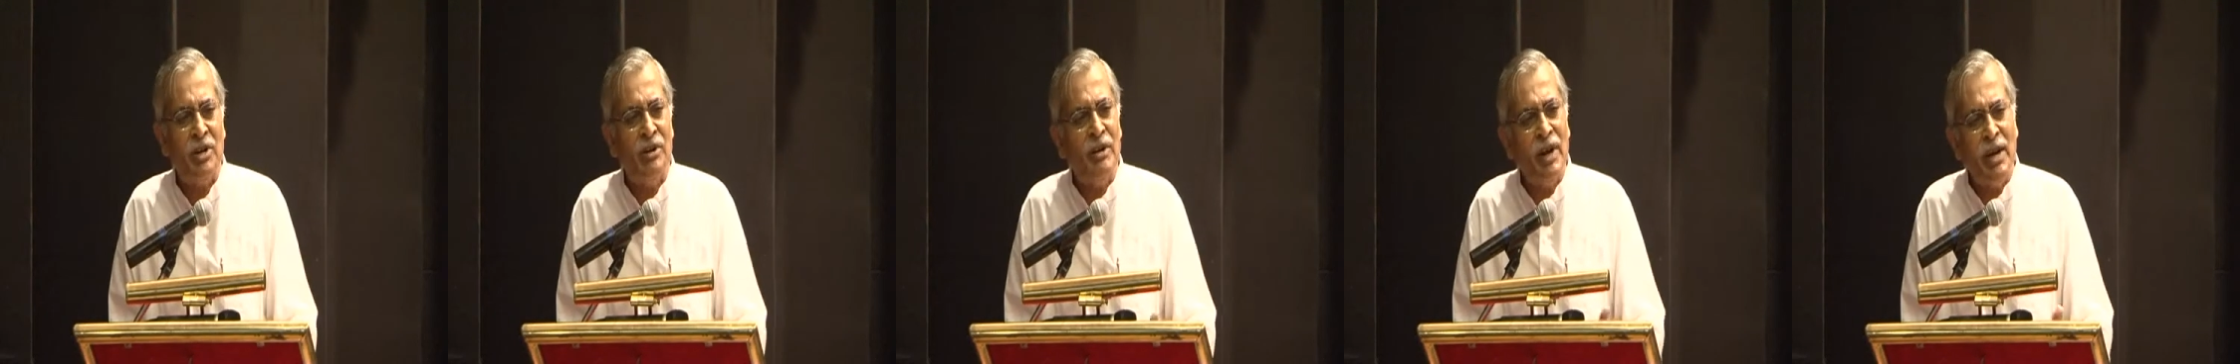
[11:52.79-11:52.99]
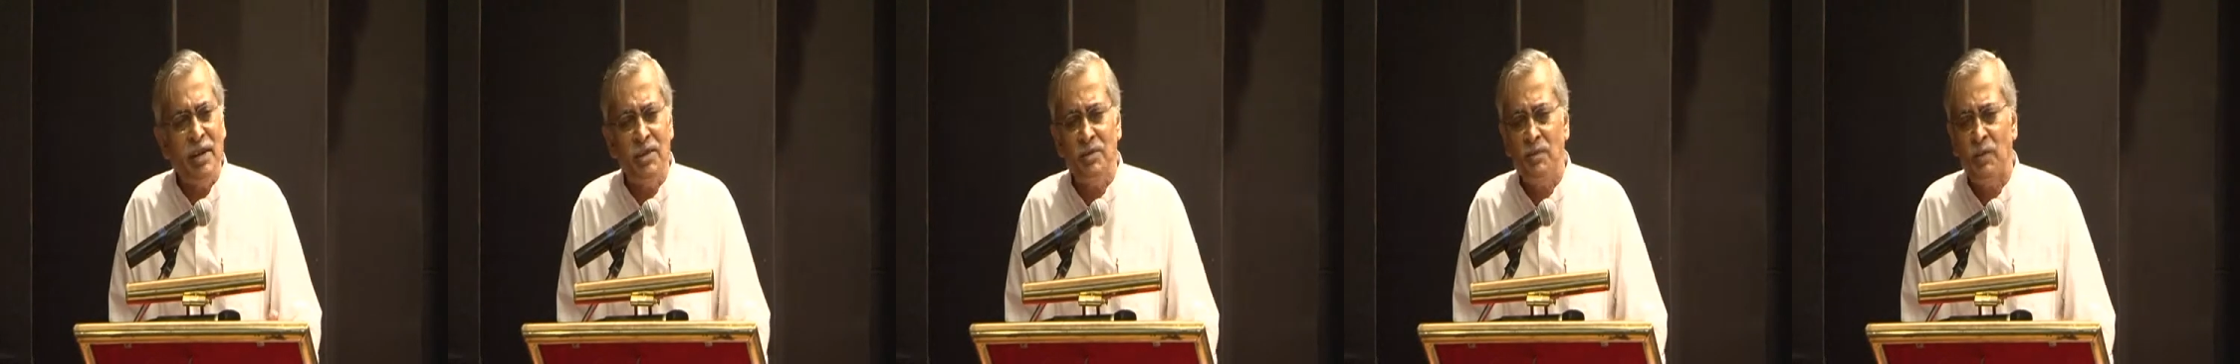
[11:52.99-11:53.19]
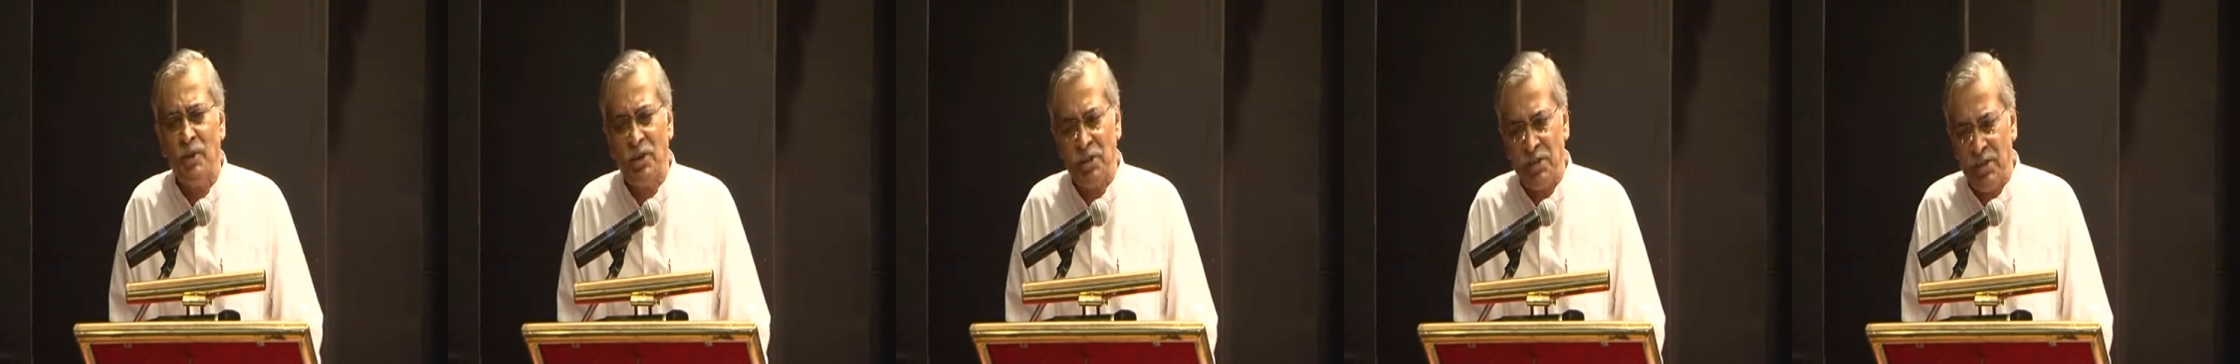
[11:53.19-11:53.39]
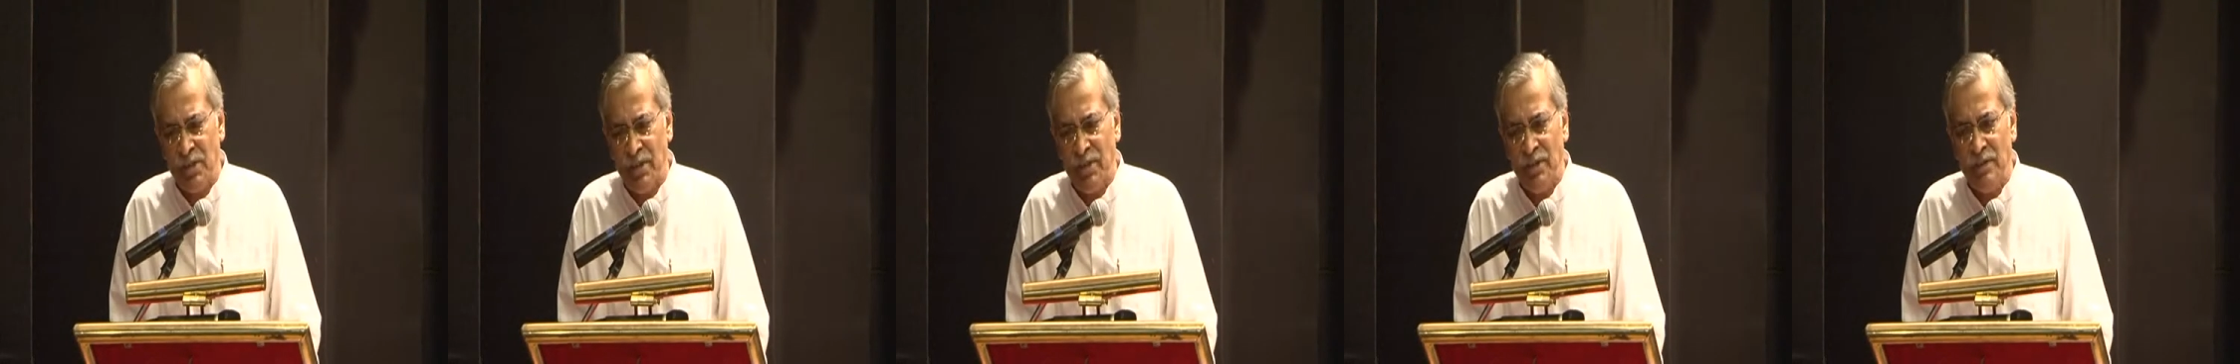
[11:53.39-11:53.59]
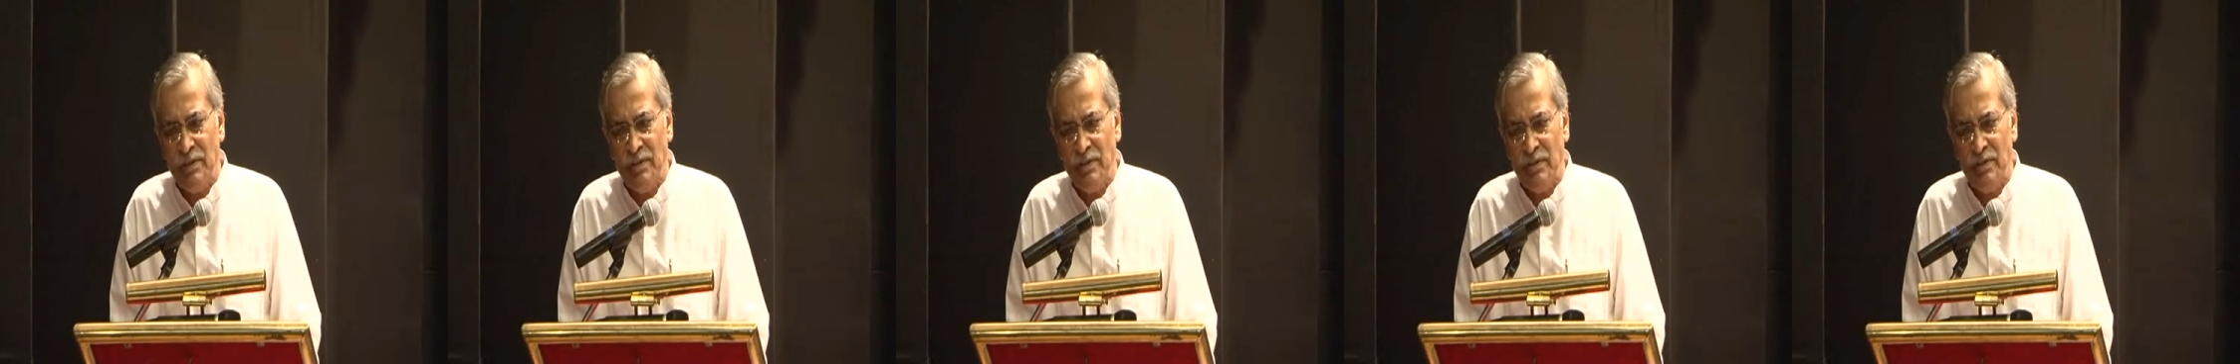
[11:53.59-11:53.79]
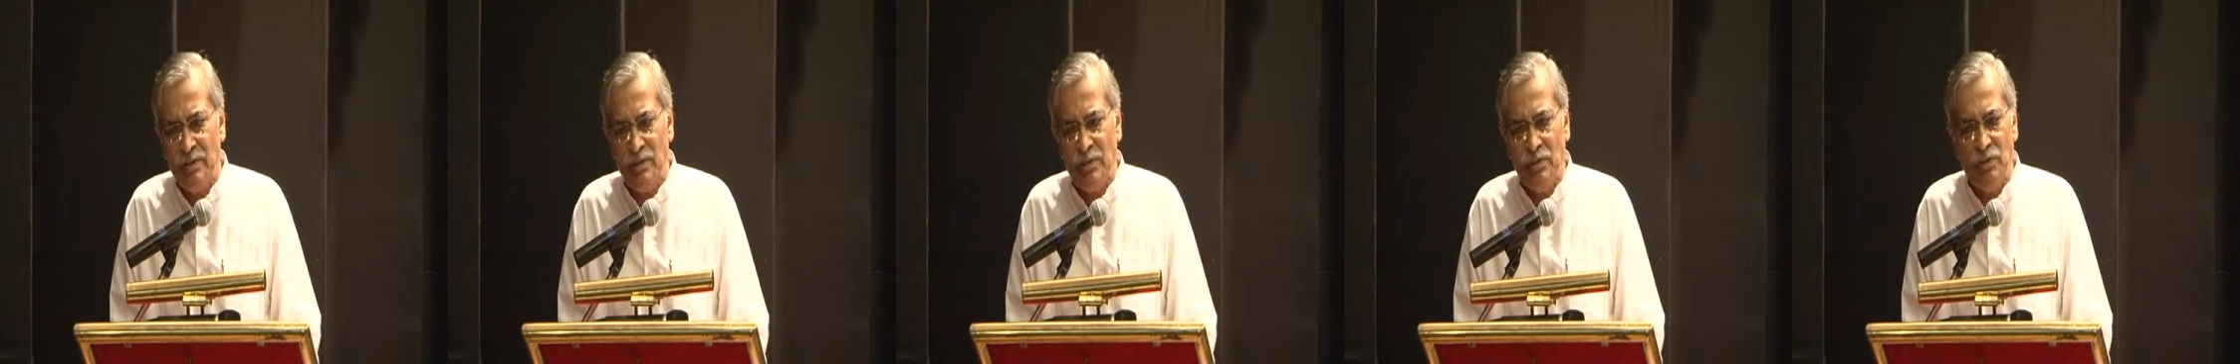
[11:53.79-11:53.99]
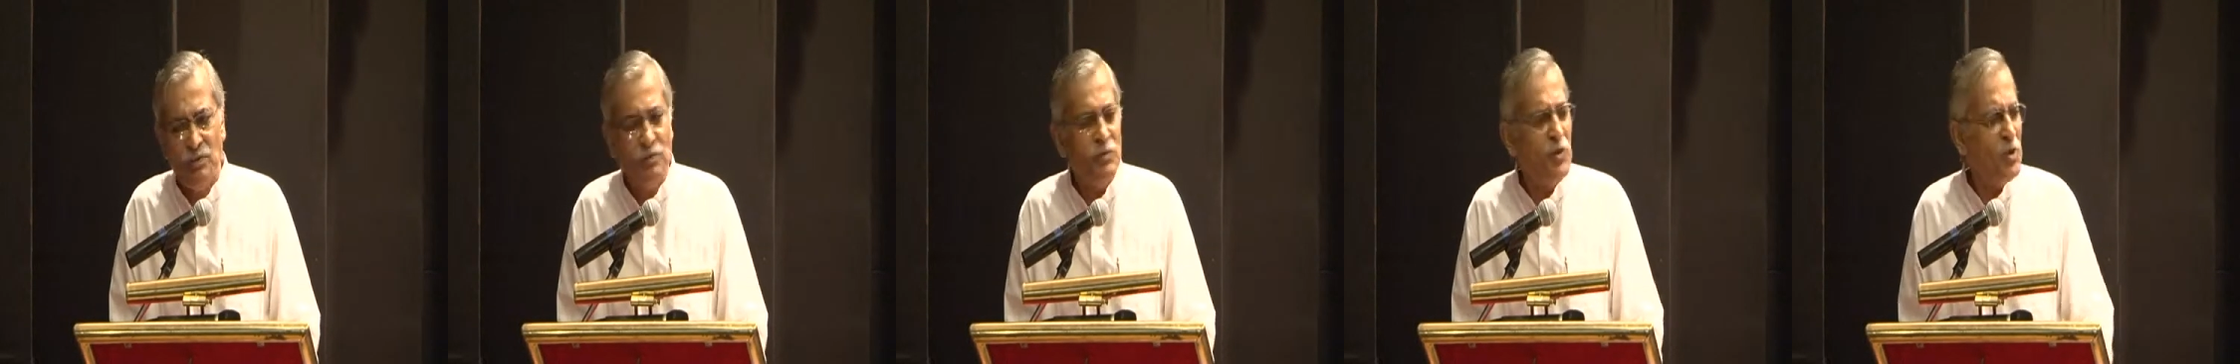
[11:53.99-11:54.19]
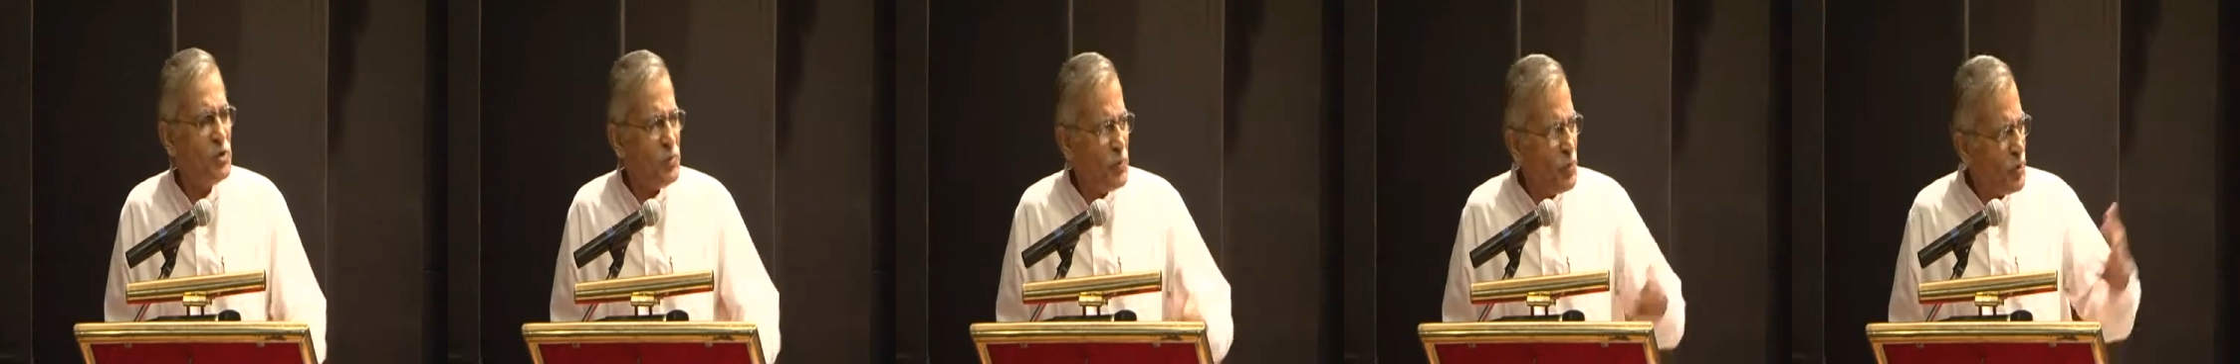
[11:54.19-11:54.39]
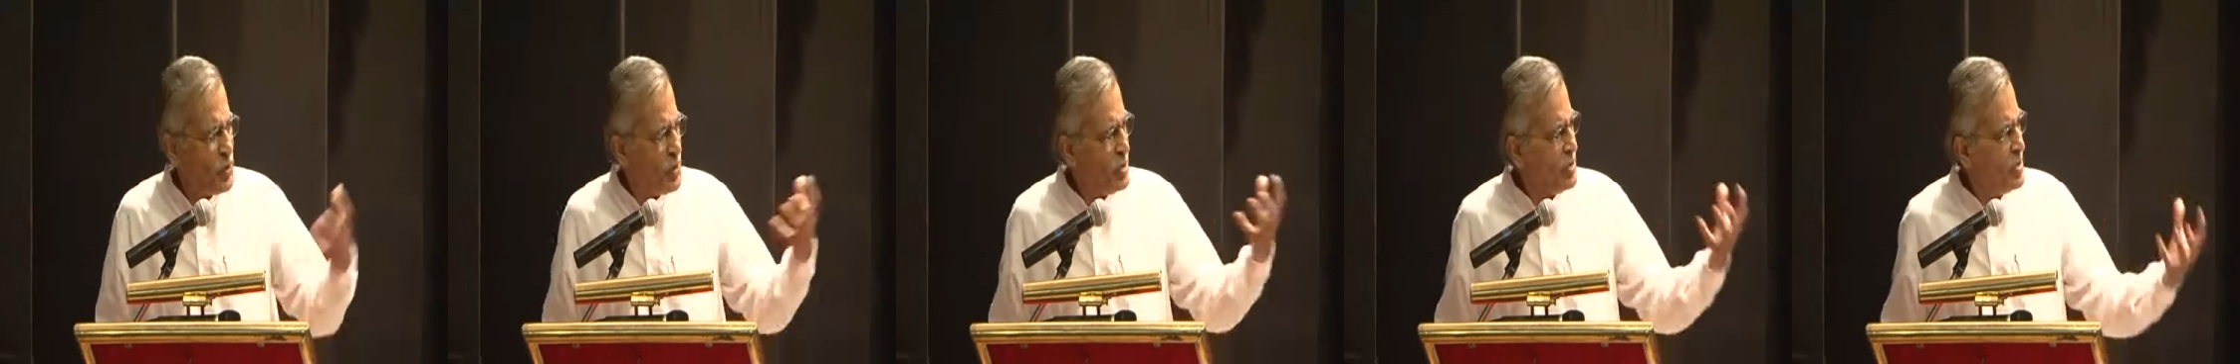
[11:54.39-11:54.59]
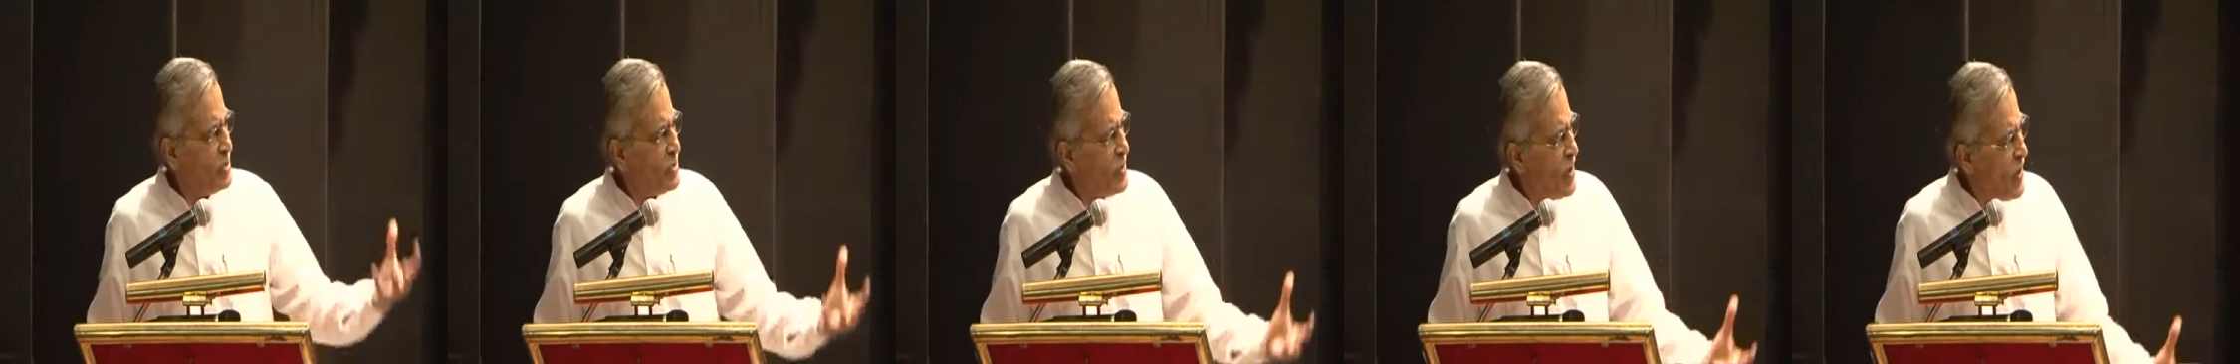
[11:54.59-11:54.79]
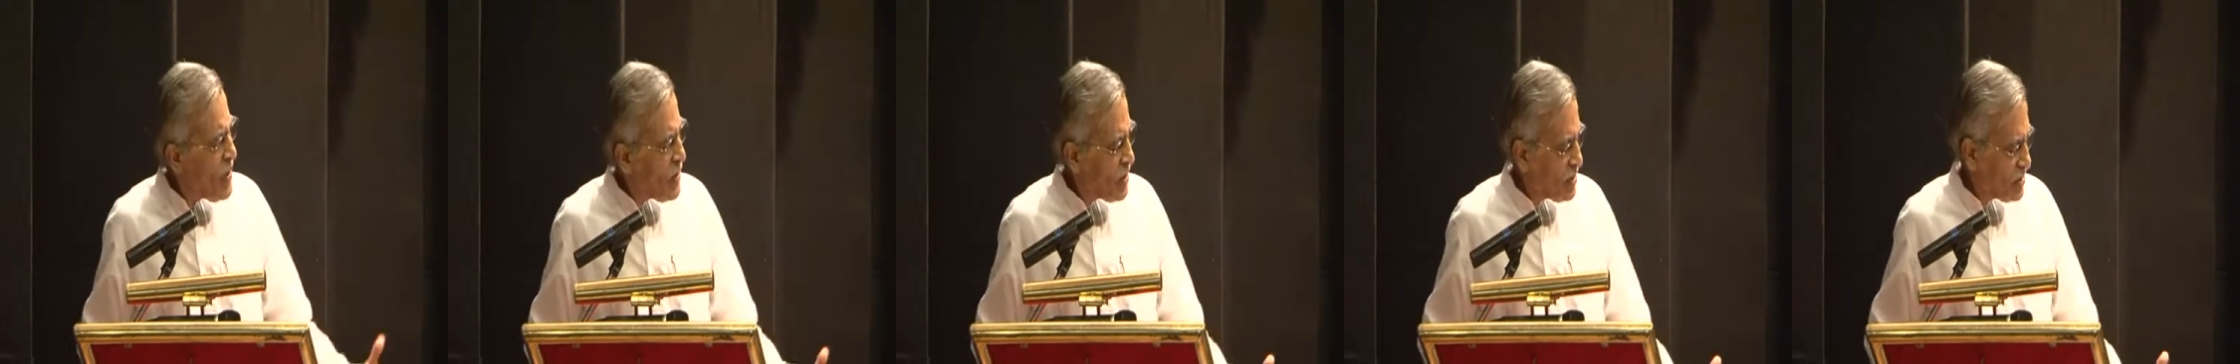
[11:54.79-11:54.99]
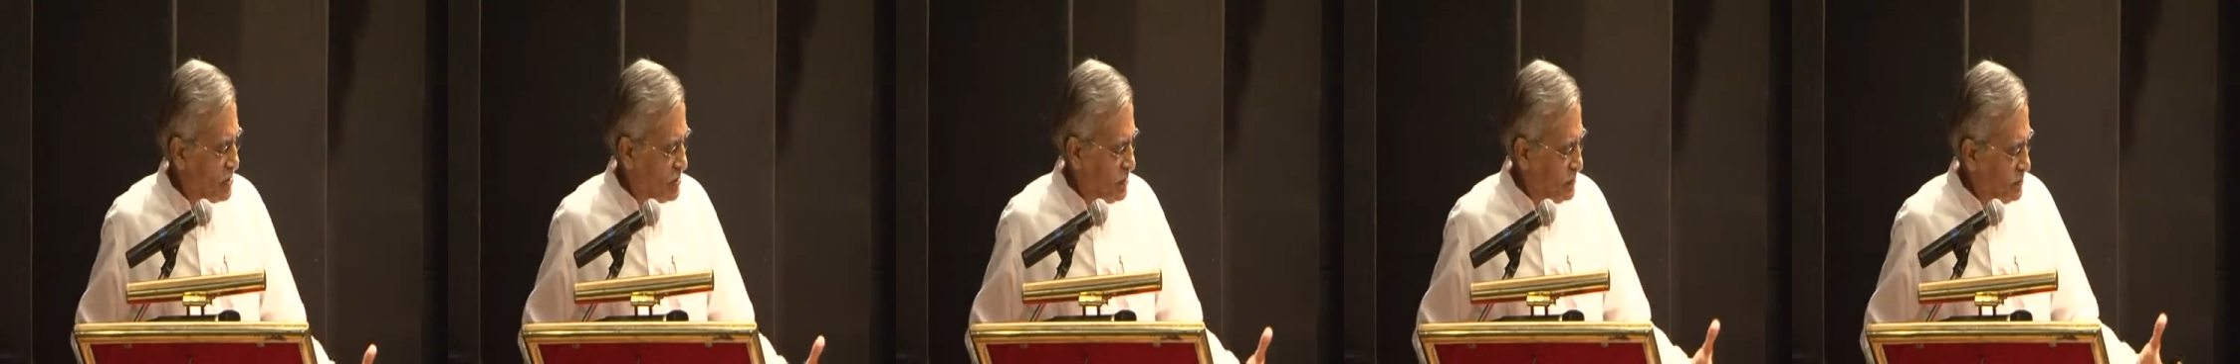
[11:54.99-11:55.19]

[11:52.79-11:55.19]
Rajapaksa, was put in the dock.